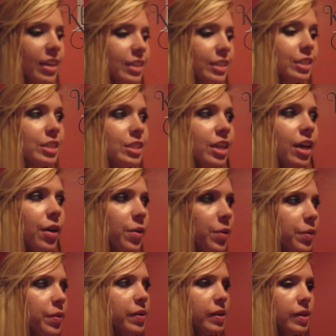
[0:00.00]

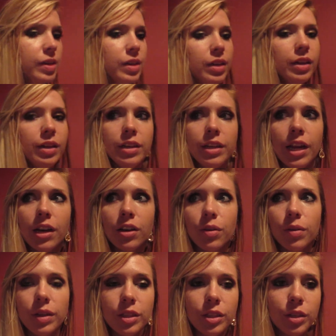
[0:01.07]
so, now
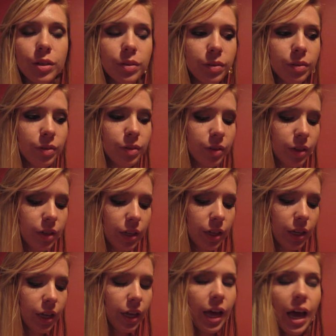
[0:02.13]
going through.
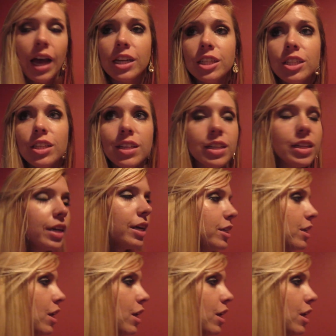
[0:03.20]
Actually, Klaire,